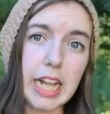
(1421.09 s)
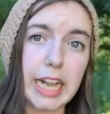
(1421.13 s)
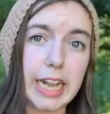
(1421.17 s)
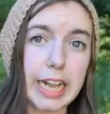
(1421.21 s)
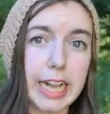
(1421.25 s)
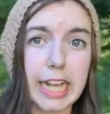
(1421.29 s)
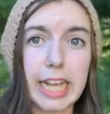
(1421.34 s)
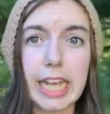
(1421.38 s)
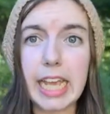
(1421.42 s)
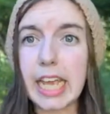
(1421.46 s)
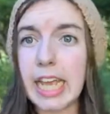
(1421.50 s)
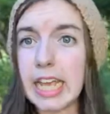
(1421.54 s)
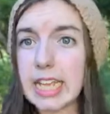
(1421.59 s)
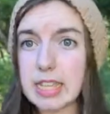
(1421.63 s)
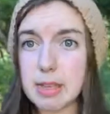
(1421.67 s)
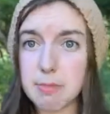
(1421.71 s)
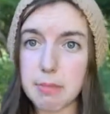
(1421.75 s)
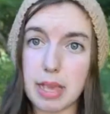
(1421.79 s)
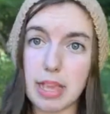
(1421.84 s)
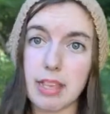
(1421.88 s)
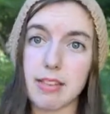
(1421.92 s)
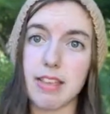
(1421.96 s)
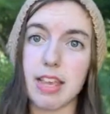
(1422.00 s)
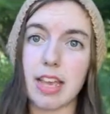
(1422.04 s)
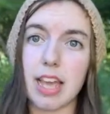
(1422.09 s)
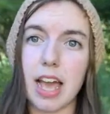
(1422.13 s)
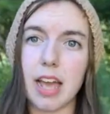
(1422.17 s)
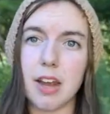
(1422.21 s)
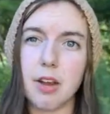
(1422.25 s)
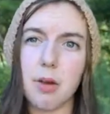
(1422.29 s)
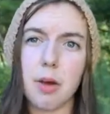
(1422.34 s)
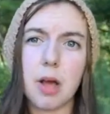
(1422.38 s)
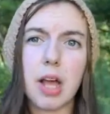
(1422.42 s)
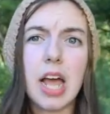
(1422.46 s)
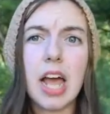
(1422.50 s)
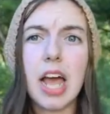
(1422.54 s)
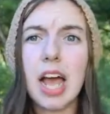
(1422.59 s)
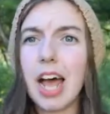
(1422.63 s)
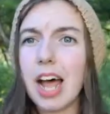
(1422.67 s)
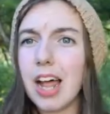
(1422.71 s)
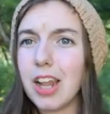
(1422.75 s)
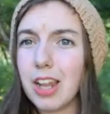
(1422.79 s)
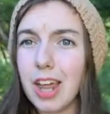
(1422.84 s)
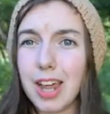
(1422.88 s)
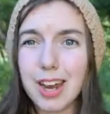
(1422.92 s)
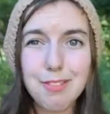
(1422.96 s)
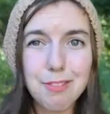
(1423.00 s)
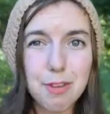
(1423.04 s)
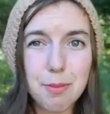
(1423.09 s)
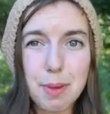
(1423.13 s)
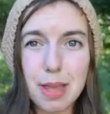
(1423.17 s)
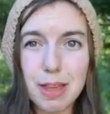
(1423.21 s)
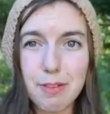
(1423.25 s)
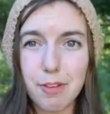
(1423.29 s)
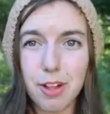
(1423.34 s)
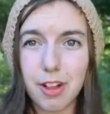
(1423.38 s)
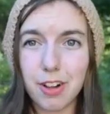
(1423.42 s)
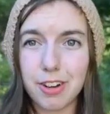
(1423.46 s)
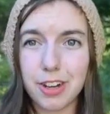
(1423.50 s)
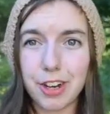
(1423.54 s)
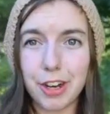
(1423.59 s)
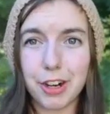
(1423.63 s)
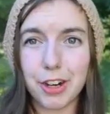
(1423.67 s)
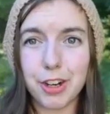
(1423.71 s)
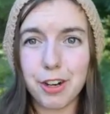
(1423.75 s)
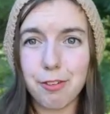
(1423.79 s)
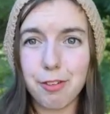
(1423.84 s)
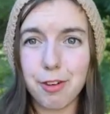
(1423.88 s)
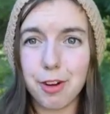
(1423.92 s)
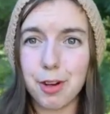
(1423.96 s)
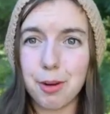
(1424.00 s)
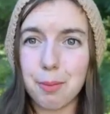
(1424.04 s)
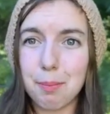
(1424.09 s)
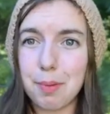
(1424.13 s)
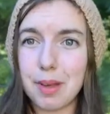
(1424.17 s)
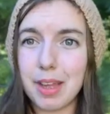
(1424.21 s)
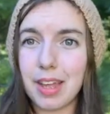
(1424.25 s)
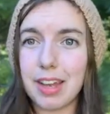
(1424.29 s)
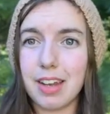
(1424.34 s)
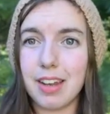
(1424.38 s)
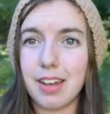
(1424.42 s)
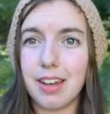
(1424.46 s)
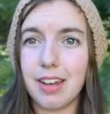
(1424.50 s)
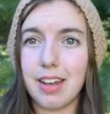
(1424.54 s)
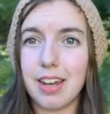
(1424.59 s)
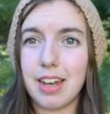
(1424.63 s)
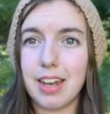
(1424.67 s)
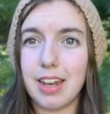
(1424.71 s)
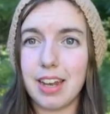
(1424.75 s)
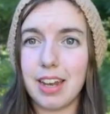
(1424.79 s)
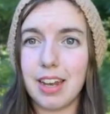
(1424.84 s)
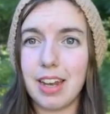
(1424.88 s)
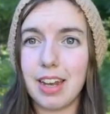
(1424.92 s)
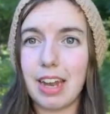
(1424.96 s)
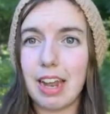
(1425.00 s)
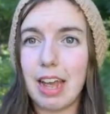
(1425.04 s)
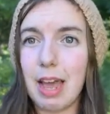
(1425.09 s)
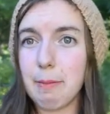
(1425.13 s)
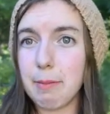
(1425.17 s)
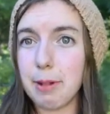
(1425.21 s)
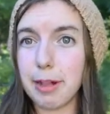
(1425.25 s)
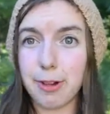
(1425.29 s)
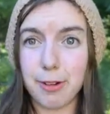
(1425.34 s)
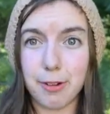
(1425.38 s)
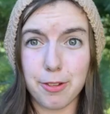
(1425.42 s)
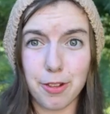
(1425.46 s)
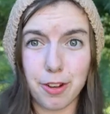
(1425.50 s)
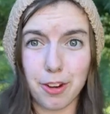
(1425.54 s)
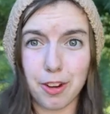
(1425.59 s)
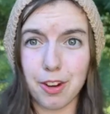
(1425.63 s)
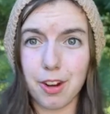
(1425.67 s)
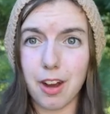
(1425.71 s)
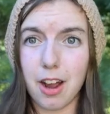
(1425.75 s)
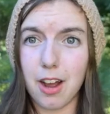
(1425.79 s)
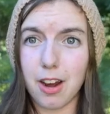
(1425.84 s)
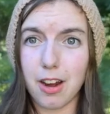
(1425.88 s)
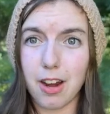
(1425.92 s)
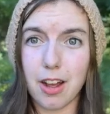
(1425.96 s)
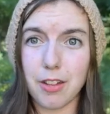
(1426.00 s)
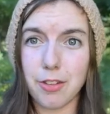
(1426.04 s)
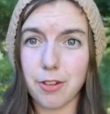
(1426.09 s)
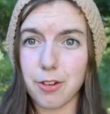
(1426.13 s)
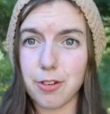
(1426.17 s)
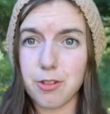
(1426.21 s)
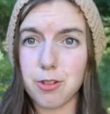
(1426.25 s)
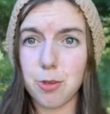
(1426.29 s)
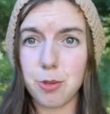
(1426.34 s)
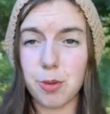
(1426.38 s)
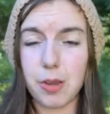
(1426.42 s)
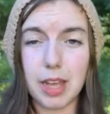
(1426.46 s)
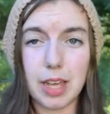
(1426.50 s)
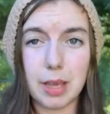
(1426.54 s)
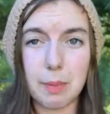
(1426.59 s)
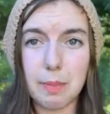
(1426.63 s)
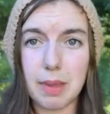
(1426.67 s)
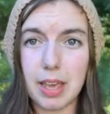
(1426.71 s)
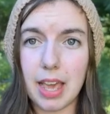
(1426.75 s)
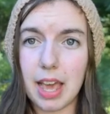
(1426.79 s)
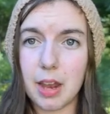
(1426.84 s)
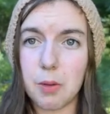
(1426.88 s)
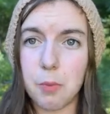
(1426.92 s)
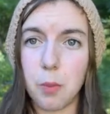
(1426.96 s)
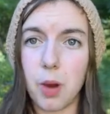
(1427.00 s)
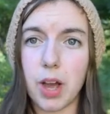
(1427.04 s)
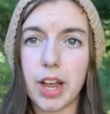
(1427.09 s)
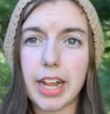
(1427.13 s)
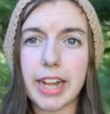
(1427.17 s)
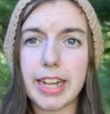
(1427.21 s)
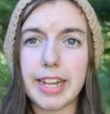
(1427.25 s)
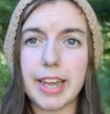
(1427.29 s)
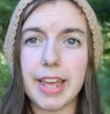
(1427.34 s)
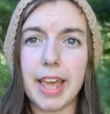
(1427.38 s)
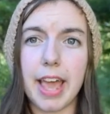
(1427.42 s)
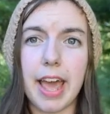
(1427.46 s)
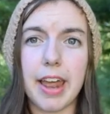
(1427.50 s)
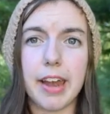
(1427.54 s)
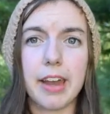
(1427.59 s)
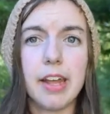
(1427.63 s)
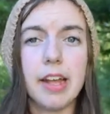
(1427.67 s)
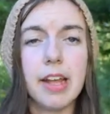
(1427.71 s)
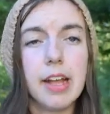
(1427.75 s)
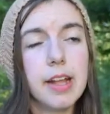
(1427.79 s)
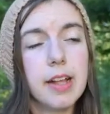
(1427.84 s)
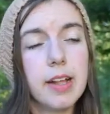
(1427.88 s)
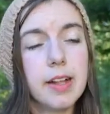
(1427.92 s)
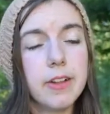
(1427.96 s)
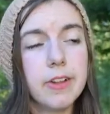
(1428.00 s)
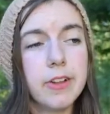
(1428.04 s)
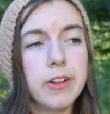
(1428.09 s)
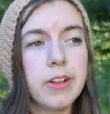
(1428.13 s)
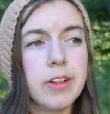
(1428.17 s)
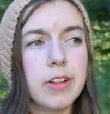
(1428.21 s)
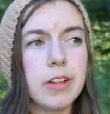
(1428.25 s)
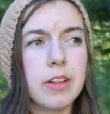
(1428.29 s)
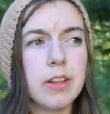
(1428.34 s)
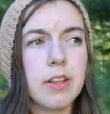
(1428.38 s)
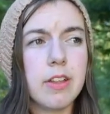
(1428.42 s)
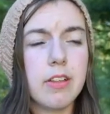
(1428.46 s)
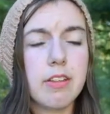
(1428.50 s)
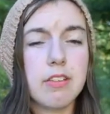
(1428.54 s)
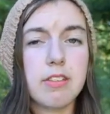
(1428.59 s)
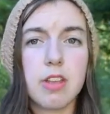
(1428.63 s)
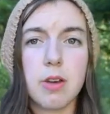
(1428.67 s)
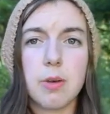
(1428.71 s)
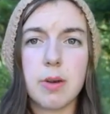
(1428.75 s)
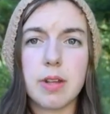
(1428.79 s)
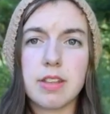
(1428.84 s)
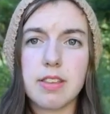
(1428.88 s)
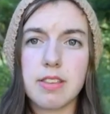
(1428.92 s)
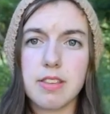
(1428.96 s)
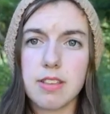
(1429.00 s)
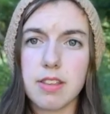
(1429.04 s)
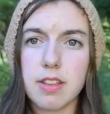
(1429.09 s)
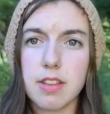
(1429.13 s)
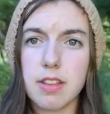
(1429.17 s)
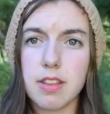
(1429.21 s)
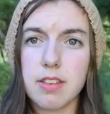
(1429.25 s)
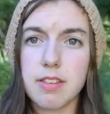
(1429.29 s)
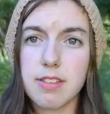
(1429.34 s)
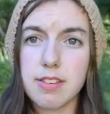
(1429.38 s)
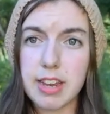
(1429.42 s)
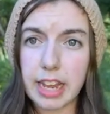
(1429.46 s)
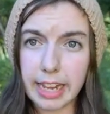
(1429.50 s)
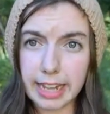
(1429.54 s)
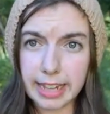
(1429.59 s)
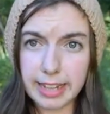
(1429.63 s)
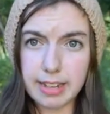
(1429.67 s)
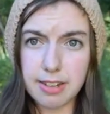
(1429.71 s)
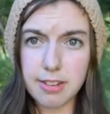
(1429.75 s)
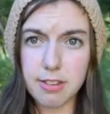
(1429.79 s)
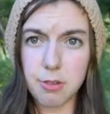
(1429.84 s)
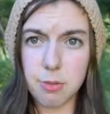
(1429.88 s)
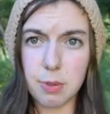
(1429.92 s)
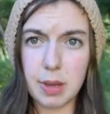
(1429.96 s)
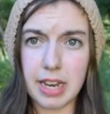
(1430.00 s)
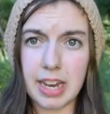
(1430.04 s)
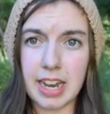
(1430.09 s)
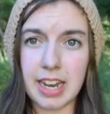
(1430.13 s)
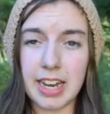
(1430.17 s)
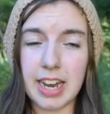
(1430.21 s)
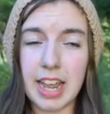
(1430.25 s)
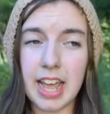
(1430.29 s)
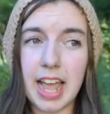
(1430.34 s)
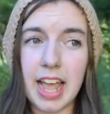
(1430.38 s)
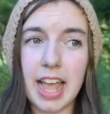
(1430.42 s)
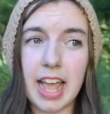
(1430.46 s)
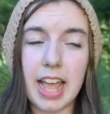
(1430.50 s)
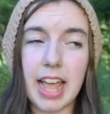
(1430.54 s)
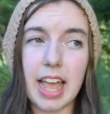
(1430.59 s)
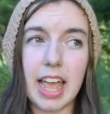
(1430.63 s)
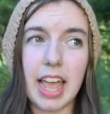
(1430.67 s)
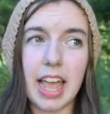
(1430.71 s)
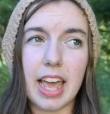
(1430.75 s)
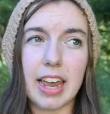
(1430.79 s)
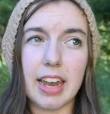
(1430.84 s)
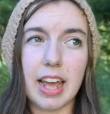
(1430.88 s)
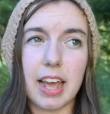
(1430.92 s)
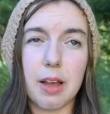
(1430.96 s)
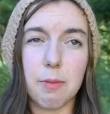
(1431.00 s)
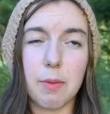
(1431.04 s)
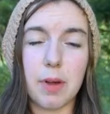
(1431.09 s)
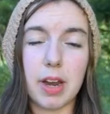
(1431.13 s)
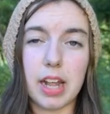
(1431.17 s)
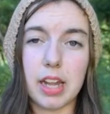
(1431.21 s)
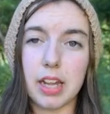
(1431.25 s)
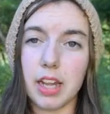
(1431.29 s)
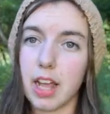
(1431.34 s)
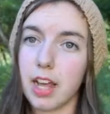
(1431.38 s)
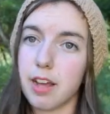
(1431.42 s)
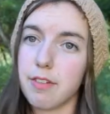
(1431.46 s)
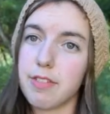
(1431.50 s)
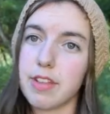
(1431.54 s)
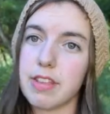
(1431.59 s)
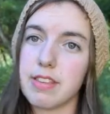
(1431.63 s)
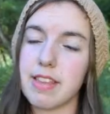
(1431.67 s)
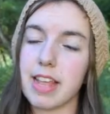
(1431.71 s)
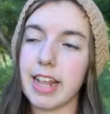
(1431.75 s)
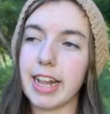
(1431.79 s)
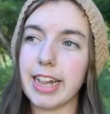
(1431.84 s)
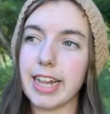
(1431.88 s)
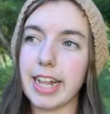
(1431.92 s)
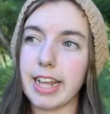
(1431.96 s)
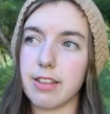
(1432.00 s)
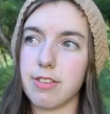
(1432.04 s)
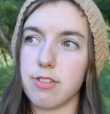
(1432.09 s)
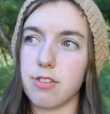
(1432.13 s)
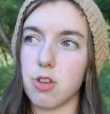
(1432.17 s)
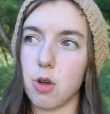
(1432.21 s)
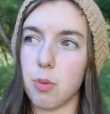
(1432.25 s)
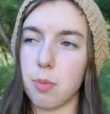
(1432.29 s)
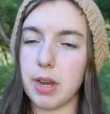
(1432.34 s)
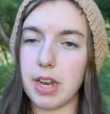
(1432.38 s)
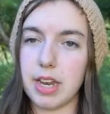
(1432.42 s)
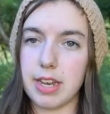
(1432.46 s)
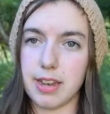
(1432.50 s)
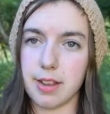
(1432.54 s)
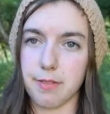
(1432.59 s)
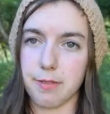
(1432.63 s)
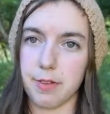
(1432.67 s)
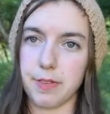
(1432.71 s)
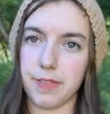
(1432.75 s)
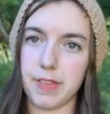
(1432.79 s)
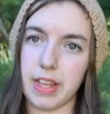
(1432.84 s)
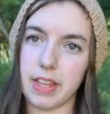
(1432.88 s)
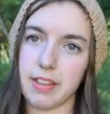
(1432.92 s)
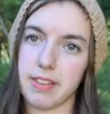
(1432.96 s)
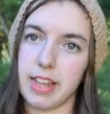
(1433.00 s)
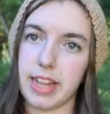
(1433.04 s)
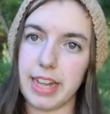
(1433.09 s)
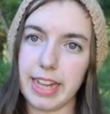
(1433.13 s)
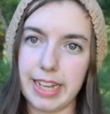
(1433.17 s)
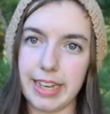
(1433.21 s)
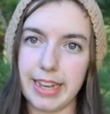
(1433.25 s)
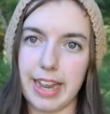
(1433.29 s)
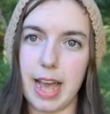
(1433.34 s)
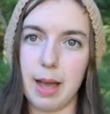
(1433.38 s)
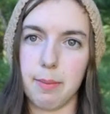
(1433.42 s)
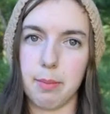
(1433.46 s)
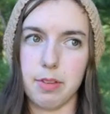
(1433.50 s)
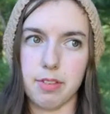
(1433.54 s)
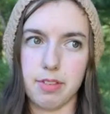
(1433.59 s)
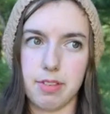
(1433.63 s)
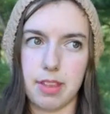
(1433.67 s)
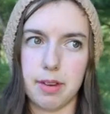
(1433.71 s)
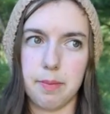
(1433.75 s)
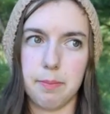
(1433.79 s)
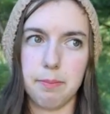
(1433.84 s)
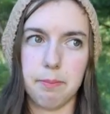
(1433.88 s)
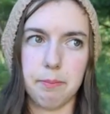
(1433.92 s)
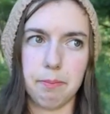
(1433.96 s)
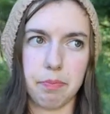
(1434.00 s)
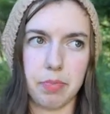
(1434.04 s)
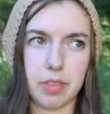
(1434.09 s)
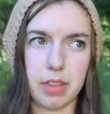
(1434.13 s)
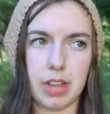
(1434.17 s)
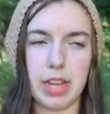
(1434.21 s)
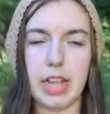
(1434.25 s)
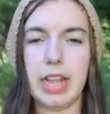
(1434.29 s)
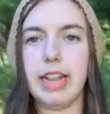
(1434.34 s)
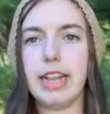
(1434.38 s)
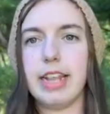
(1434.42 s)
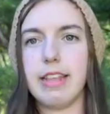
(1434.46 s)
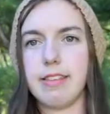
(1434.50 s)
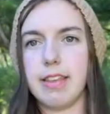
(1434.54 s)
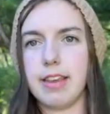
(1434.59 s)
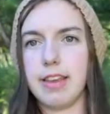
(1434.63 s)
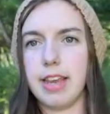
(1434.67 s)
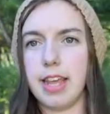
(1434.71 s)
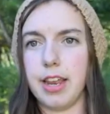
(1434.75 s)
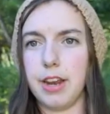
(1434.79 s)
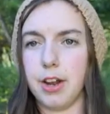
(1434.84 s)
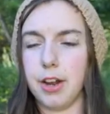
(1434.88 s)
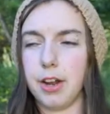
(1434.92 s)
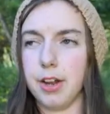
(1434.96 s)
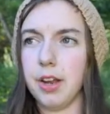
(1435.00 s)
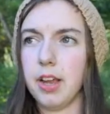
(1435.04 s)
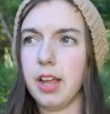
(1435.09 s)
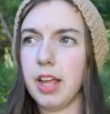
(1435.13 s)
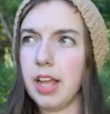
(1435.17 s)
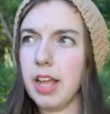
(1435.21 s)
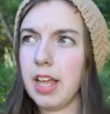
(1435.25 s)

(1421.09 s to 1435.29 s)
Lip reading: She is amazing. I know a lot of you may have already heard of her, but I'm sure there are others who, like me, hadn't watched it yet. So it's Stitched in Sweden, and what I love is that she has so many different things that she dabbles in. Like, she's a knitter.